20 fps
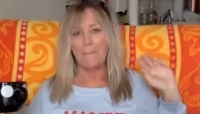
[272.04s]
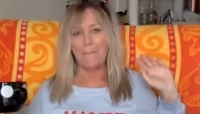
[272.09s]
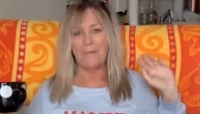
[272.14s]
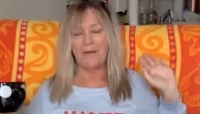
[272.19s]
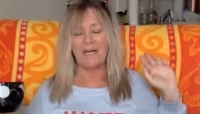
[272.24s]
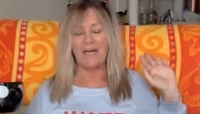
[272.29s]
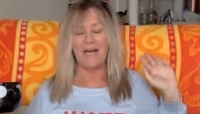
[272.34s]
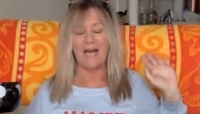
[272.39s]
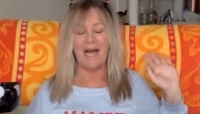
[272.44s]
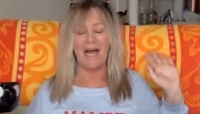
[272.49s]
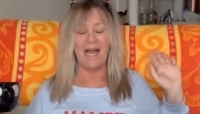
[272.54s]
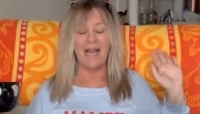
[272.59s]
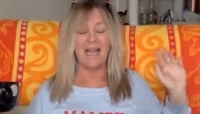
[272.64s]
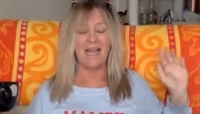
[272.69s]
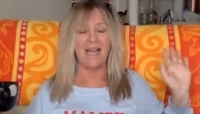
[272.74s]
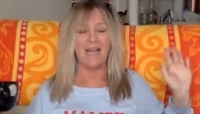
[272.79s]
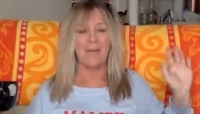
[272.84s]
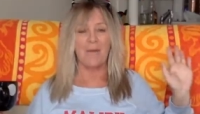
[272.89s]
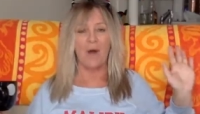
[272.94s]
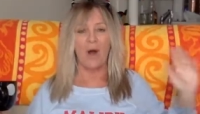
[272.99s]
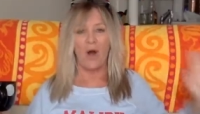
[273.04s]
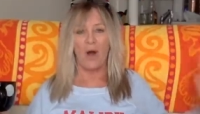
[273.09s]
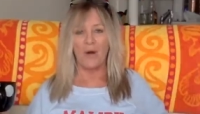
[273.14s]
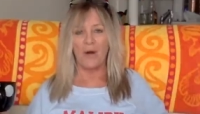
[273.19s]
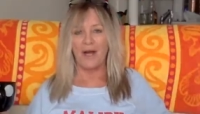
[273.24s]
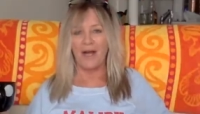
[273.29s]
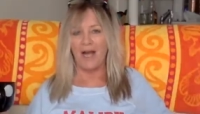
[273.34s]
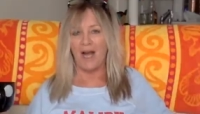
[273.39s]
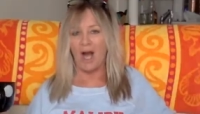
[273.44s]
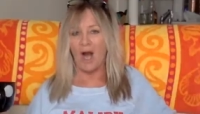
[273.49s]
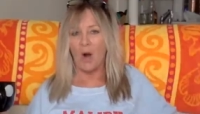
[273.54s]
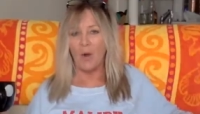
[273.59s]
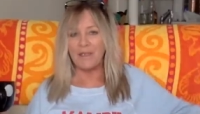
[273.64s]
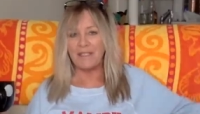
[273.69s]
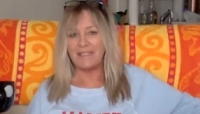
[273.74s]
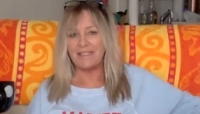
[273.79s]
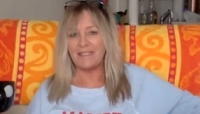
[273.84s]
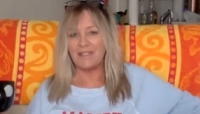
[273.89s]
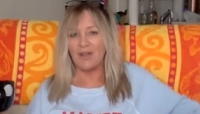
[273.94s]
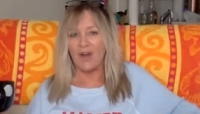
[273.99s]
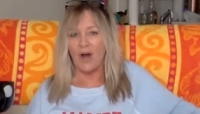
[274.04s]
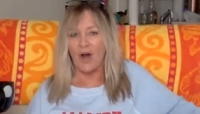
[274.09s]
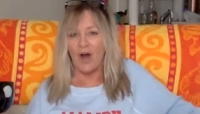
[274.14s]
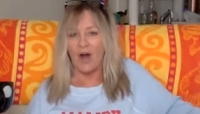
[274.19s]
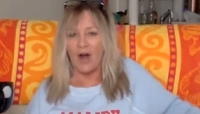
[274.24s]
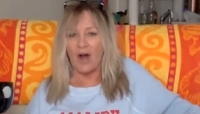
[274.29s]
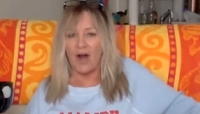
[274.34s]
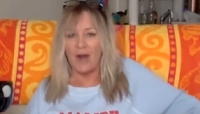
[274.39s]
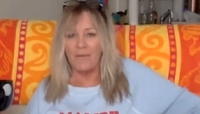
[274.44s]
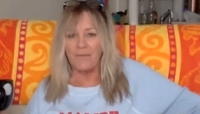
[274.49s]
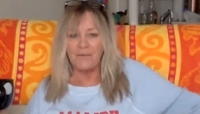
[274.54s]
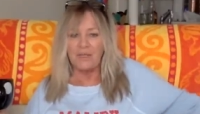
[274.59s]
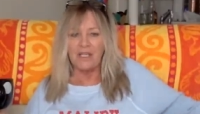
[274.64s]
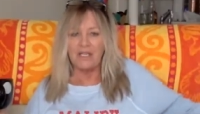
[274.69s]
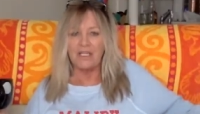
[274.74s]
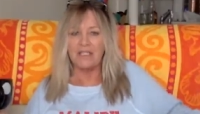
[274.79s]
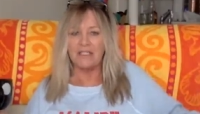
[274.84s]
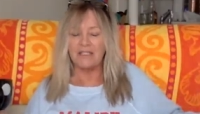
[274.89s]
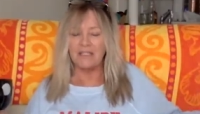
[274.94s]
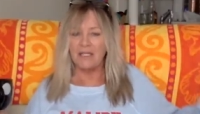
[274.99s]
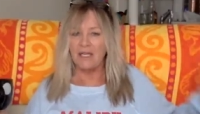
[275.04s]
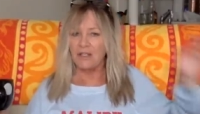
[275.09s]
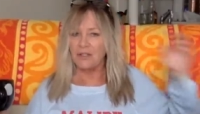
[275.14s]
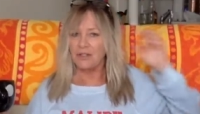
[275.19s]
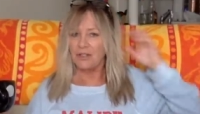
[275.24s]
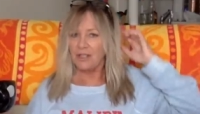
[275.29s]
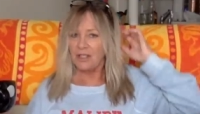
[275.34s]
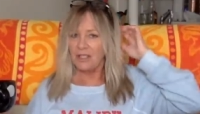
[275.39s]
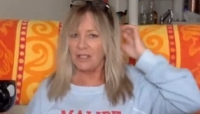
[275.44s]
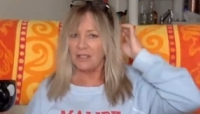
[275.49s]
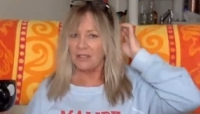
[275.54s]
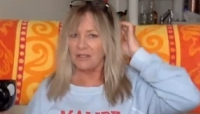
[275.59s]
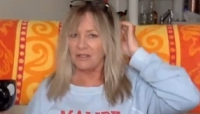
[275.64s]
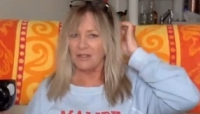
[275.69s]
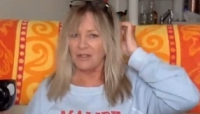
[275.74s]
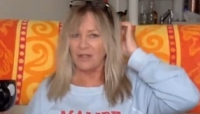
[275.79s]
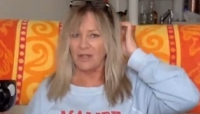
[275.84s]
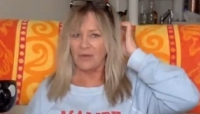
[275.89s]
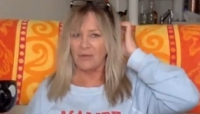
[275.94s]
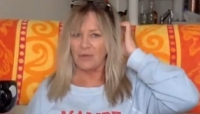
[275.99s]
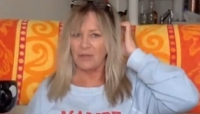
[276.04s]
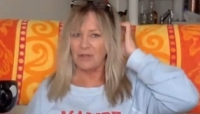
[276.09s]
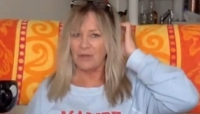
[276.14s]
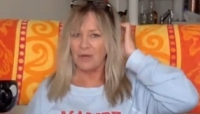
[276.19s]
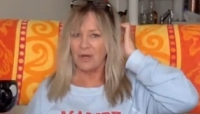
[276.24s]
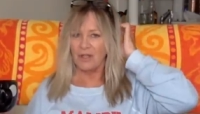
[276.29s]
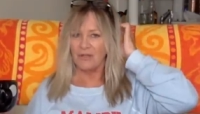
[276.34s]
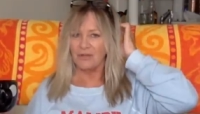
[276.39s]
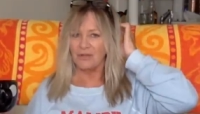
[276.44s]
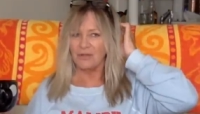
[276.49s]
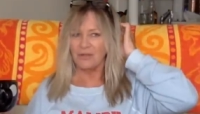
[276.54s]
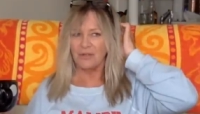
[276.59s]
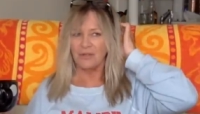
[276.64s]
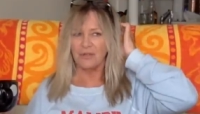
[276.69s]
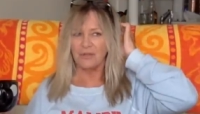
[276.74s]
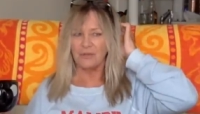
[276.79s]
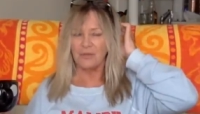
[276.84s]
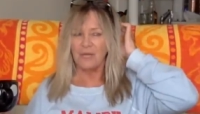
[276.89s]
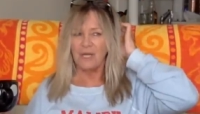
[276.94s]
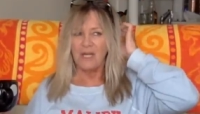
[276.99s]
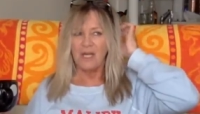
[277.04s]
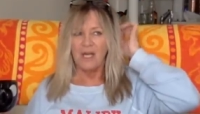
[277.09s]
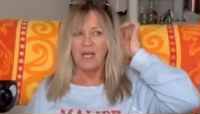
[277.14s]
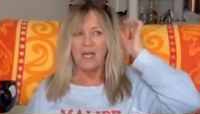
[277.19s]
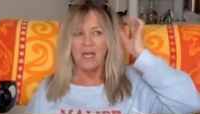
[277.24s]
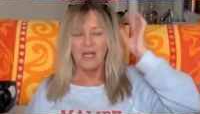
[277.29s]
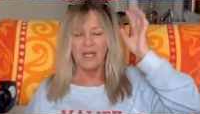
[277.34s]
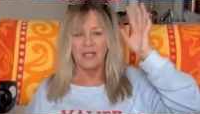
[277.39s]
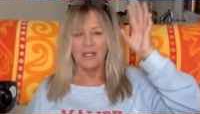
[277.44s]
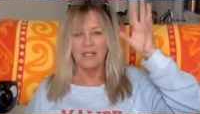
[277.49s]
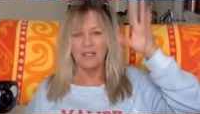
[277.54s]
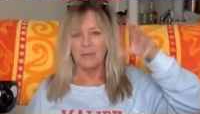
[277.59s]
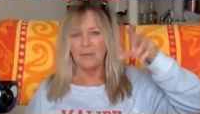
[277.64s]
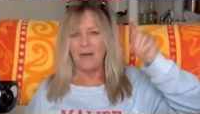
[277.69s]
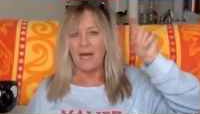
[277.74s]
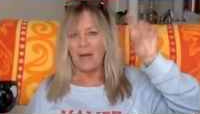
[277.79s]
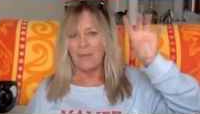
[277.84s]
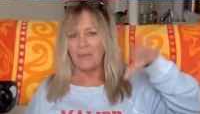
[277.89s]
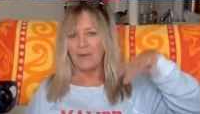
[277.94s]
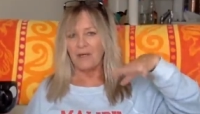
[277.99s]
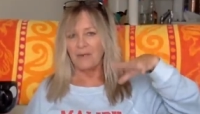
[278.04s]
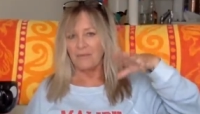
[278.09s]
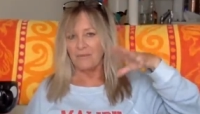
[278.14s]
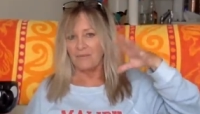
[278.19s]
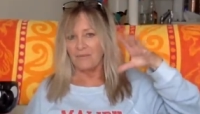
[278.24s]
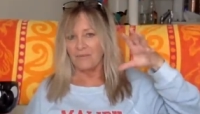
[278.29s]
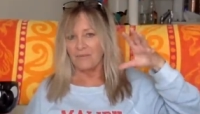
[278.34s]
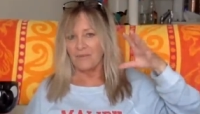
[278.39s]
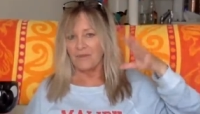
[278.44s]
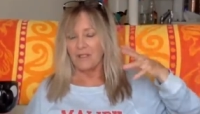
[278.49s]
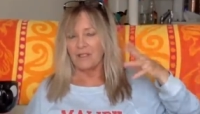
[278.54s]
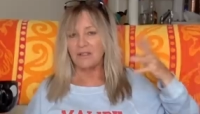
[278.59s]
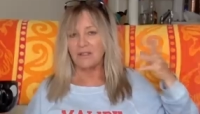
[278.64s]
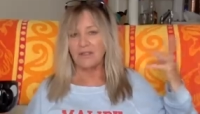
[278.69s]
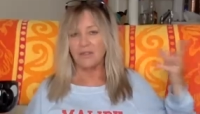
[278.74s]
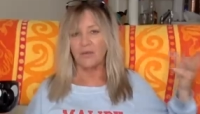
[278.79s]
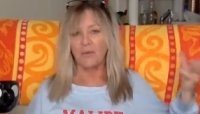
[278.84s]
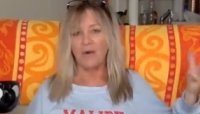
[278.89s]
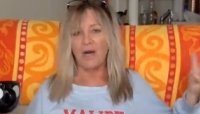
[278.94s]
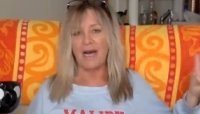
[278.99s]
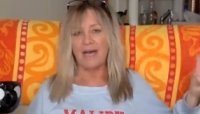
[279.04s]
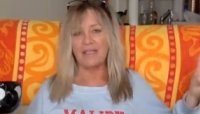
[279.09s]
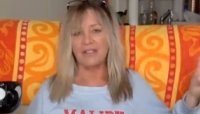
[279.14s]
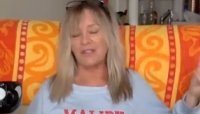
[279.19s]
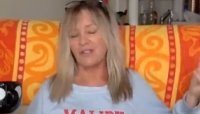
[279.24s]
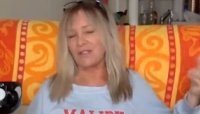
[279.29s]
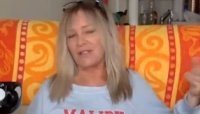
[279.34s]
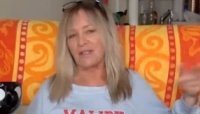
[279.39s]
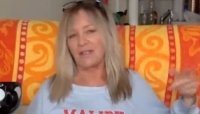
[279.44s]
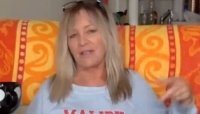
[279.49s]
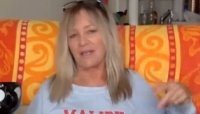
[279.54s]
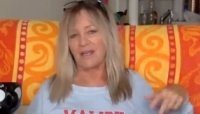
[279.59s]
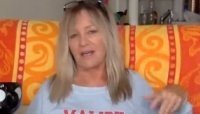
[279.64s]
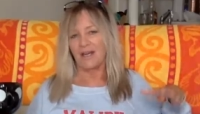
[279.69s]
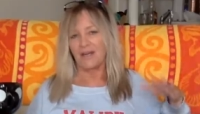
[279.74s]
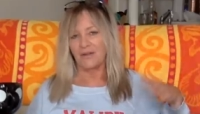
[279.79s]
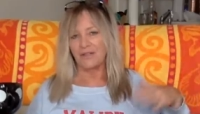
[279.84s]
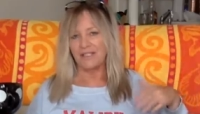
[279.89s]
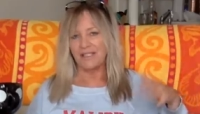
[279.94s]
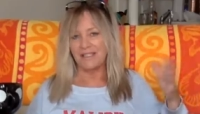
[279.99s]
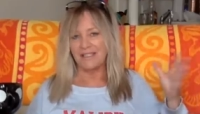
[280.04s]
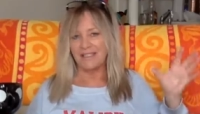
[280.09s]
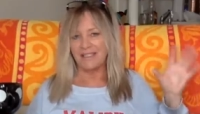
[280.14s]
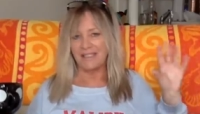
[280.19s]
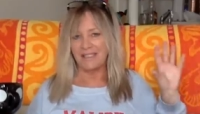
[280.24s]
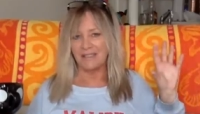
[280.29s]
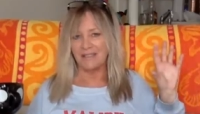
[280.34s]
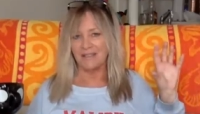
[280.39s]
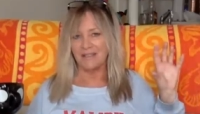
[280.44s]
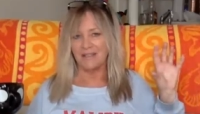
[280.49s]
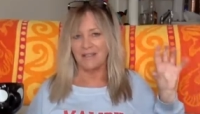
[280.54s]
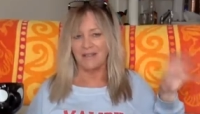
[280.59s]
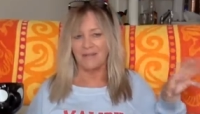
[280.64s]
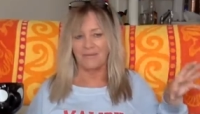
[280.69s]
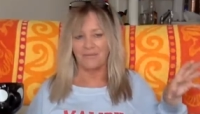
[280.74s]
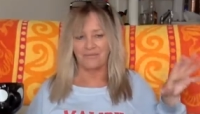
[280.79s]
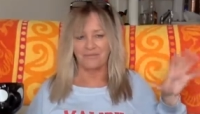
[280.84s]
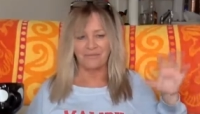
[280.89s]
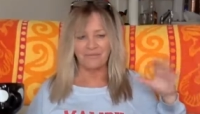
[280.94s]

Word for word: But I am al always in awe because, uh, you know, when you're on YouTube, uh, it'll pop up things to watch. And I always see his, um,